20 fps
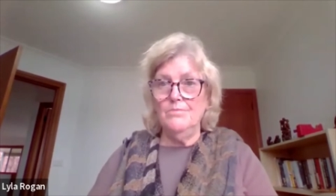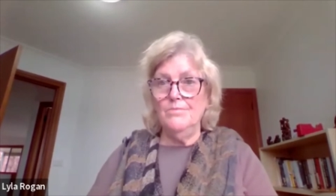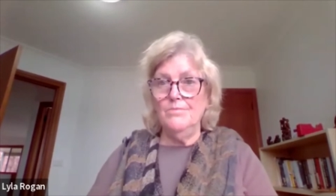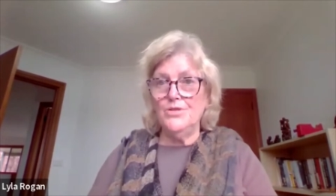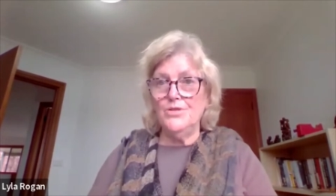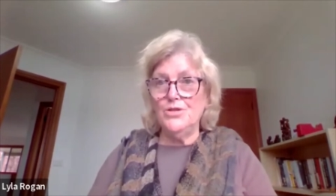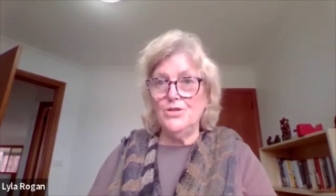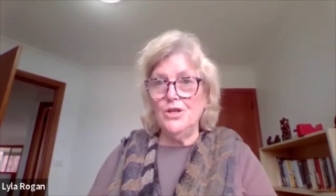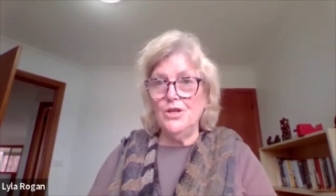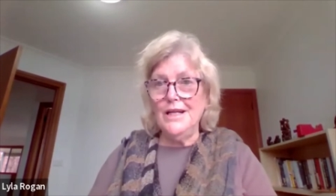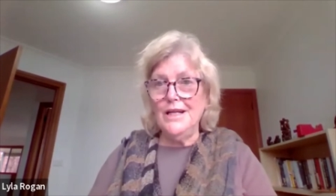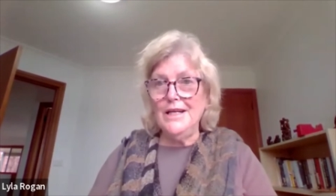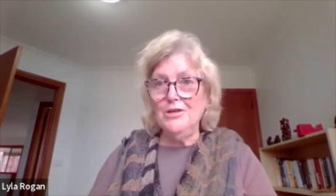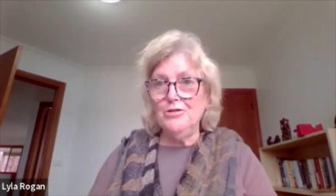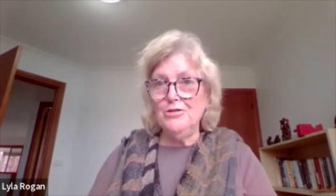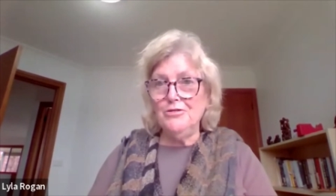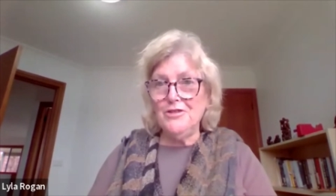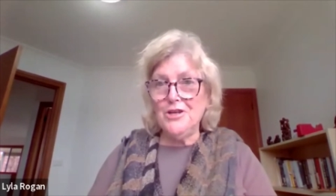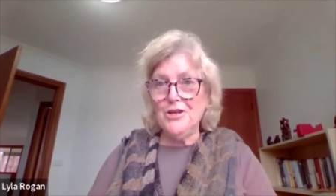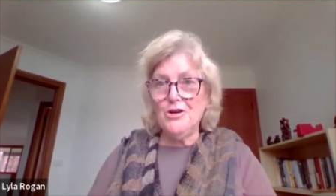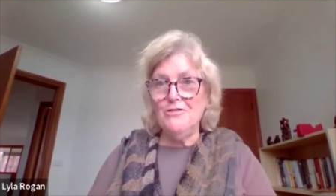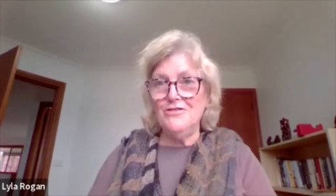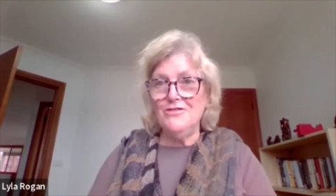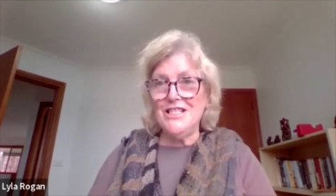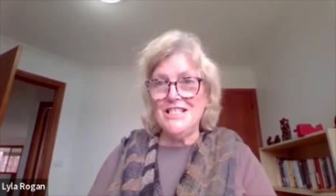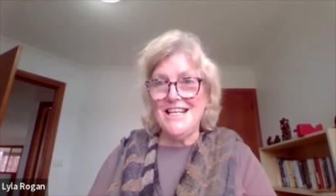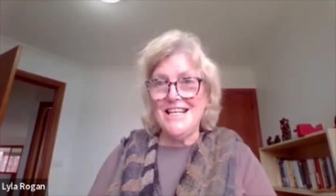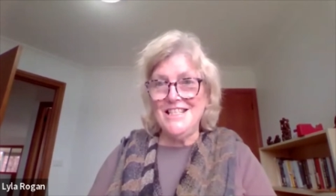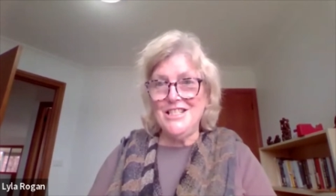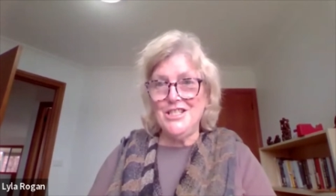sort of leader of the
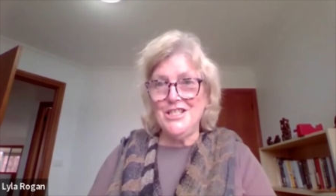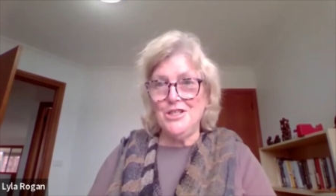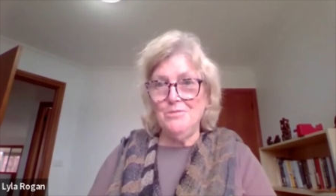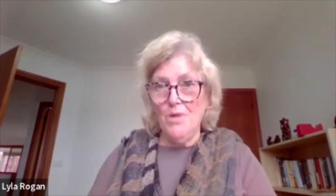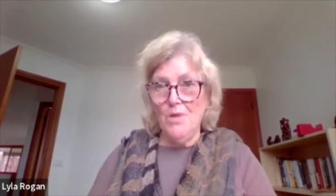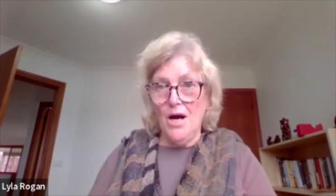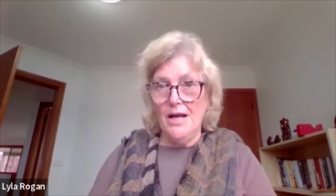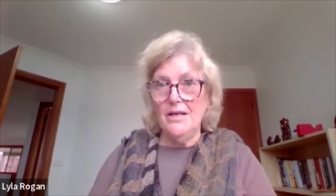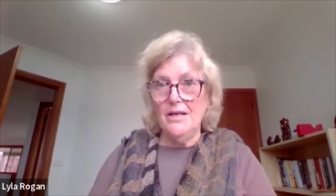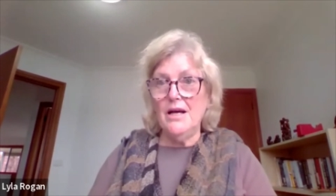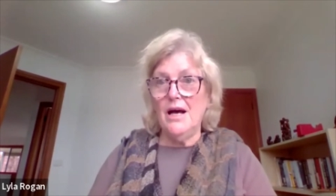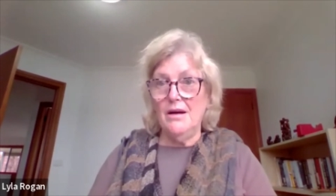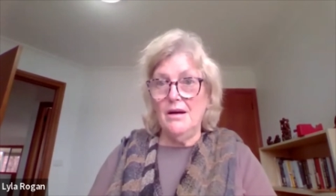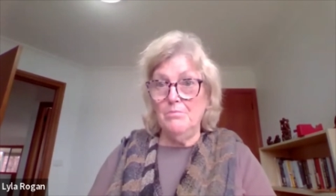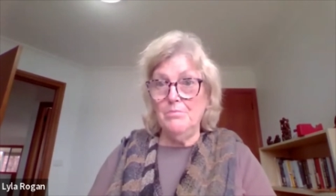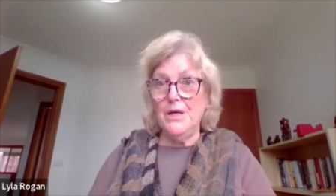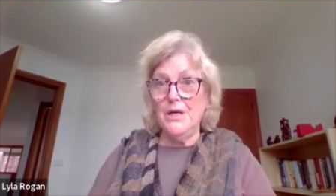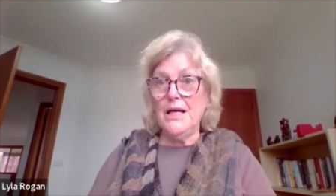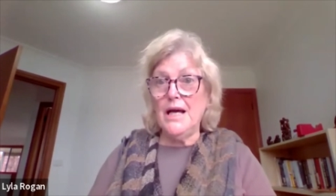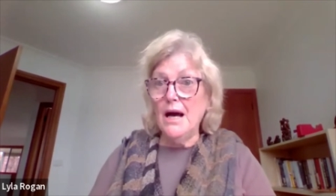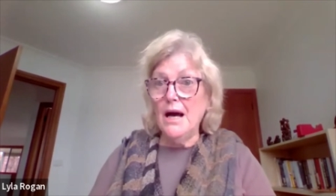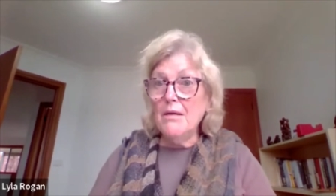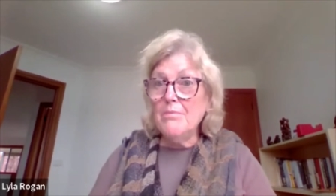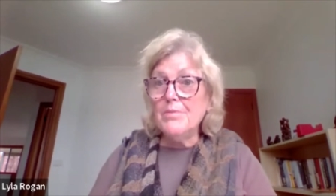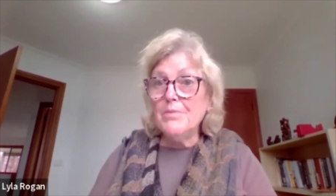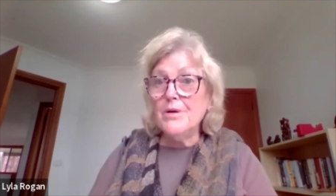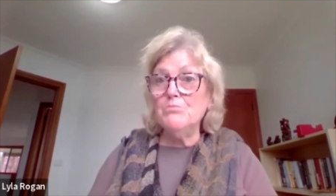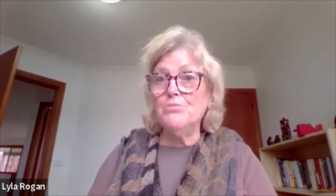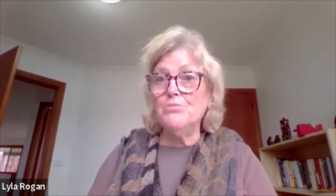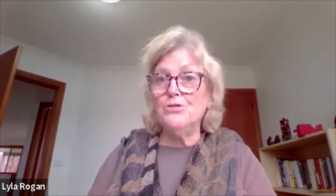conversation, might pick up
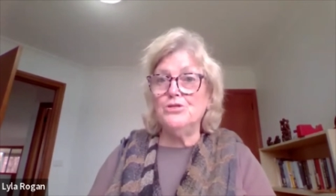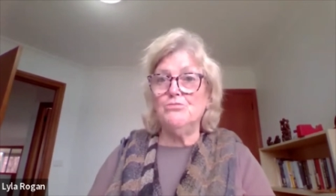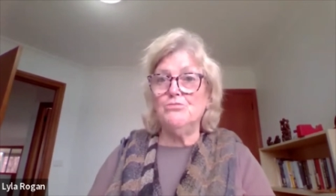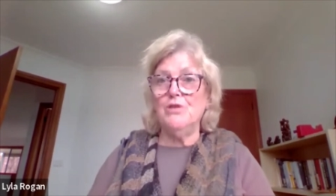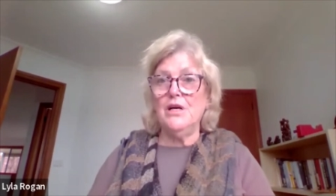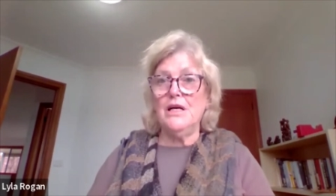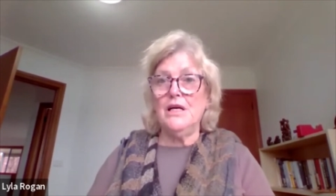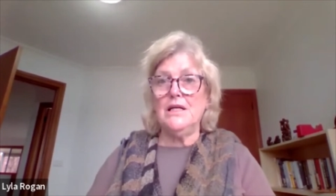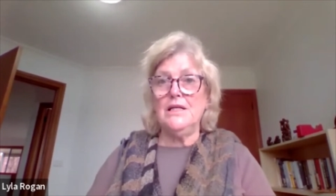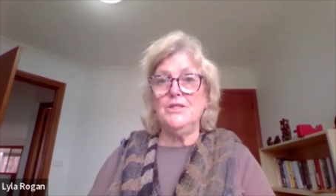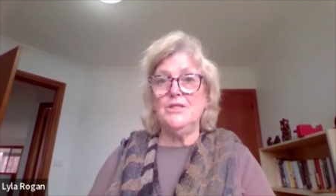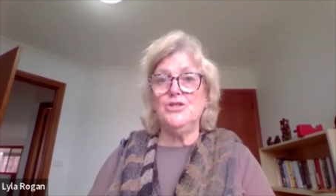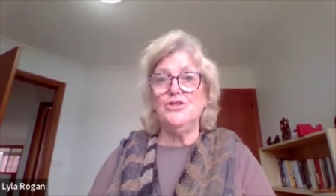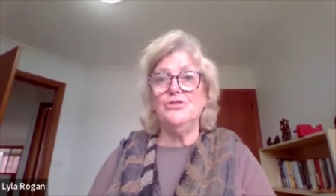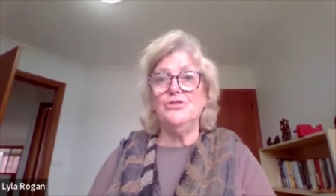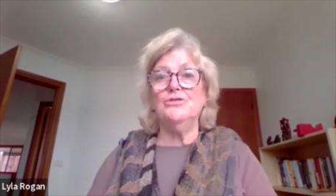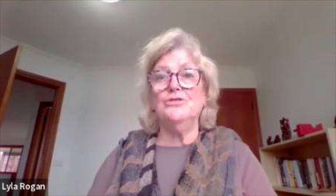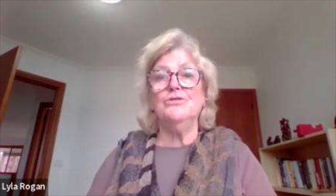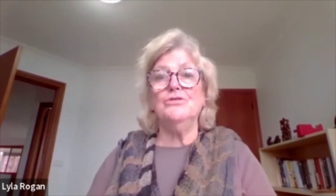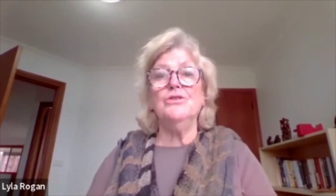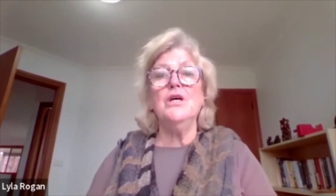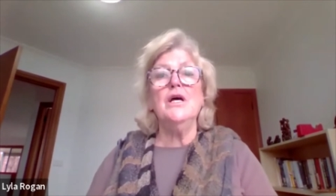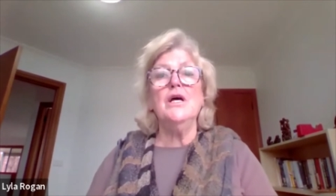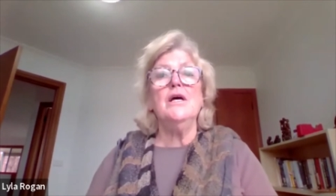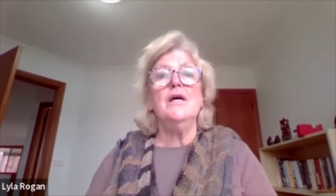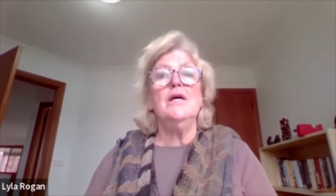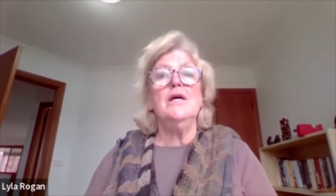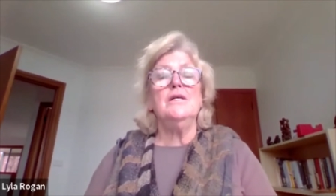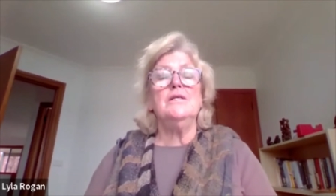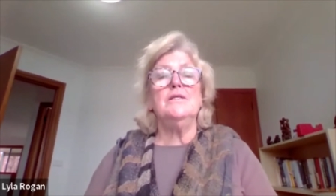and put directly to
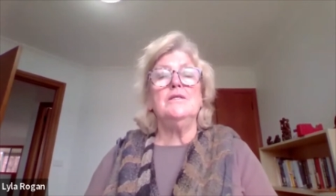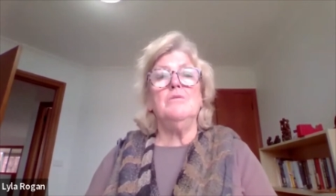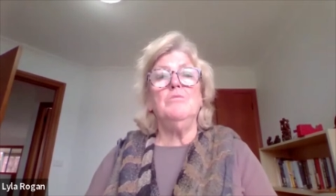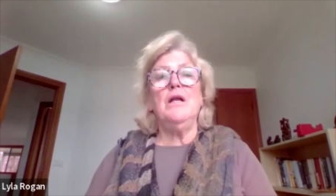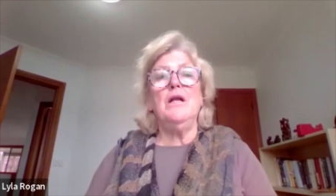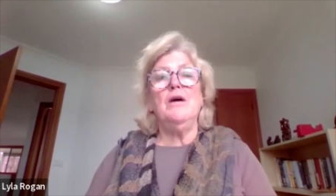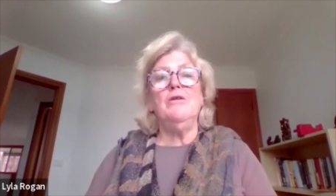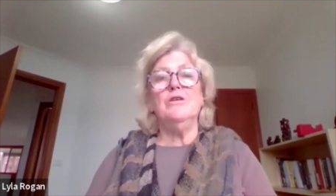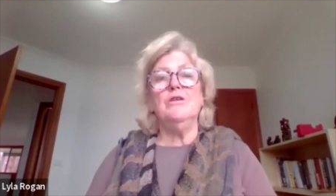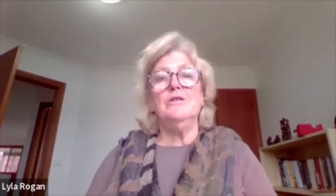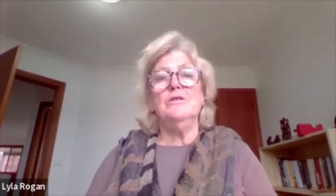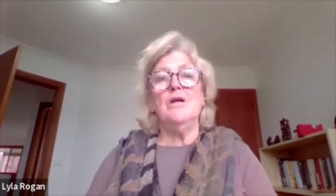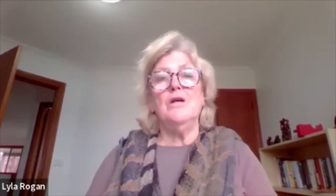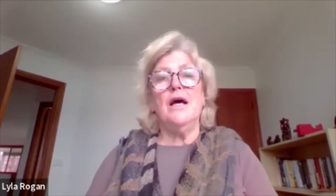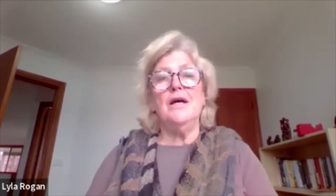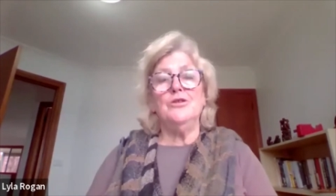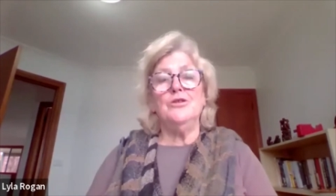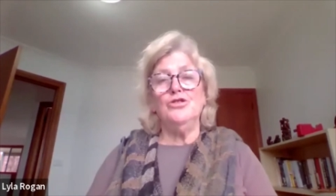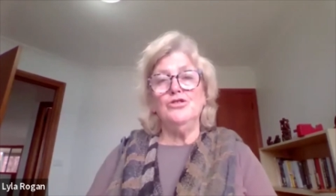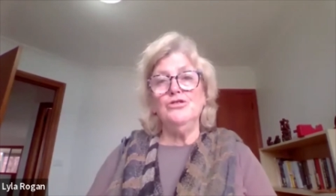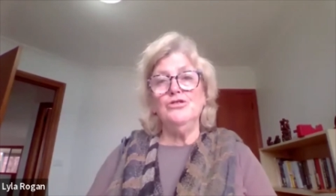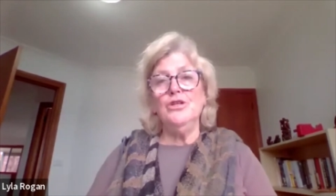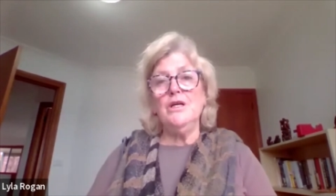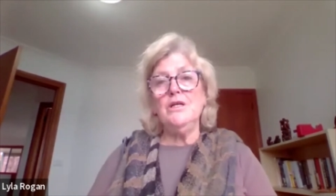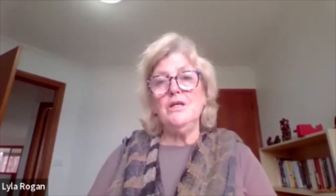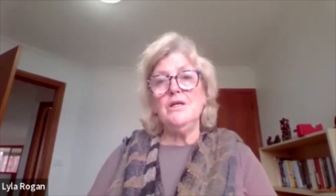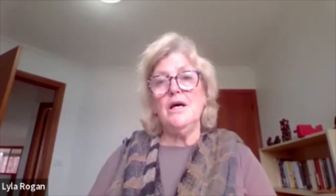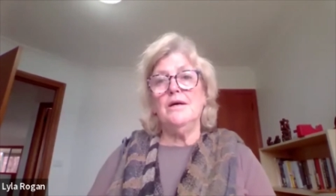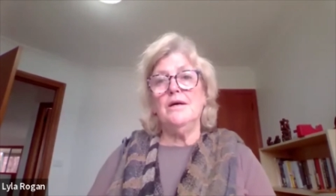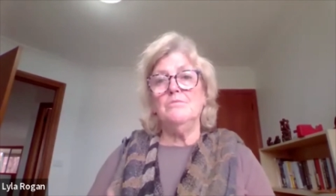Semmalar and
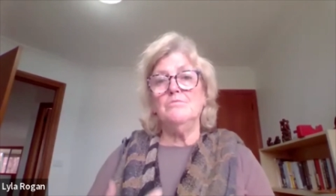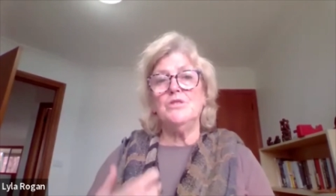Guna.